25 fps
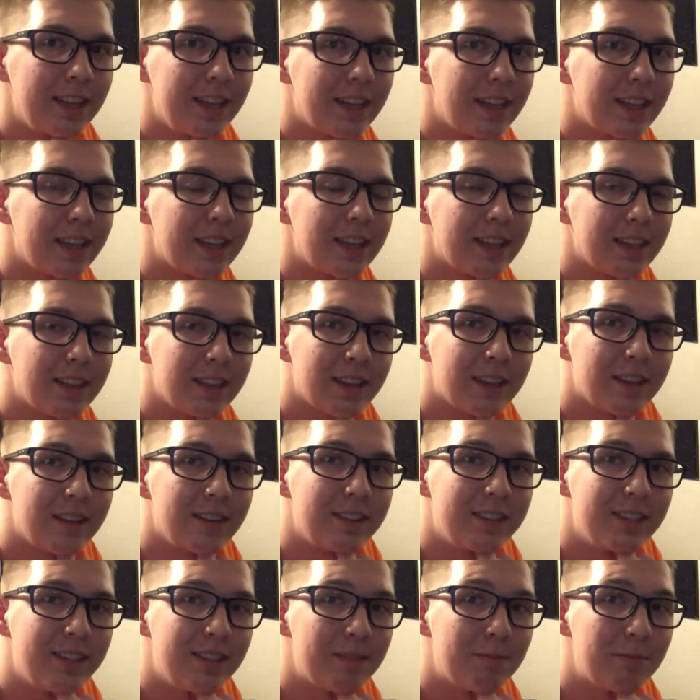And the
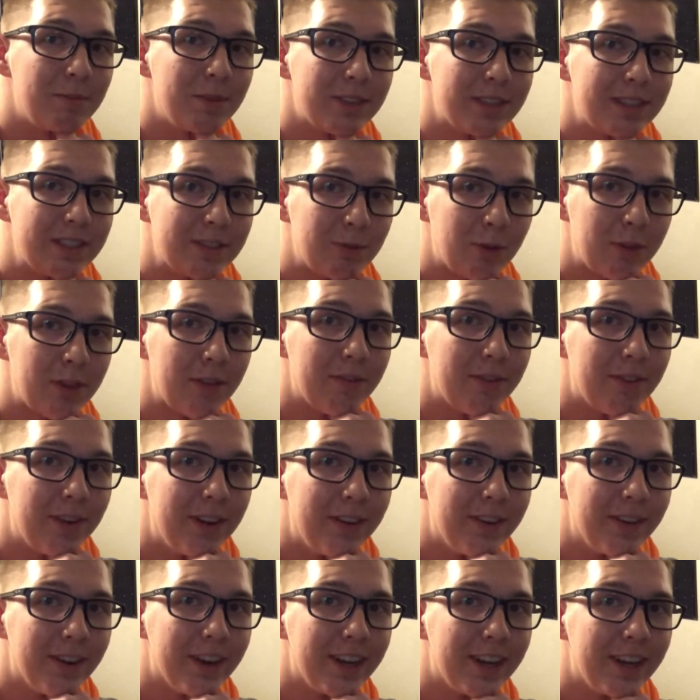13th book is with a friend
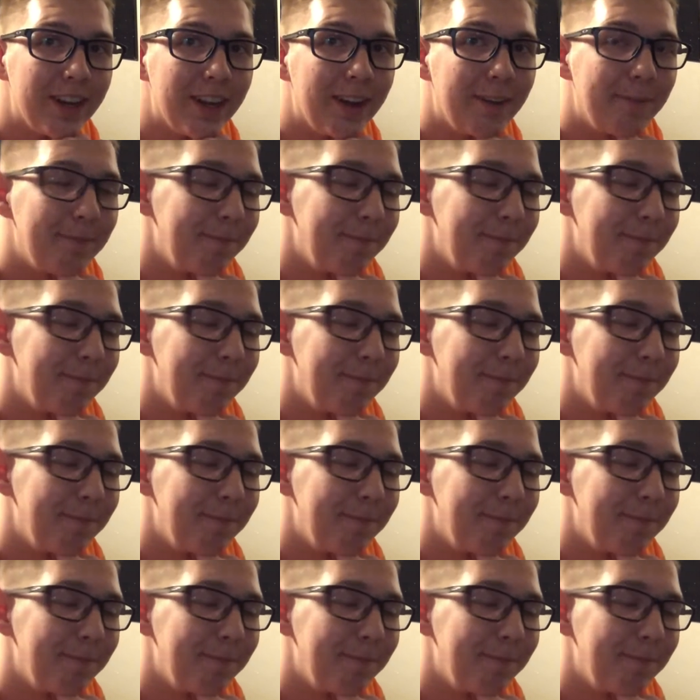right now.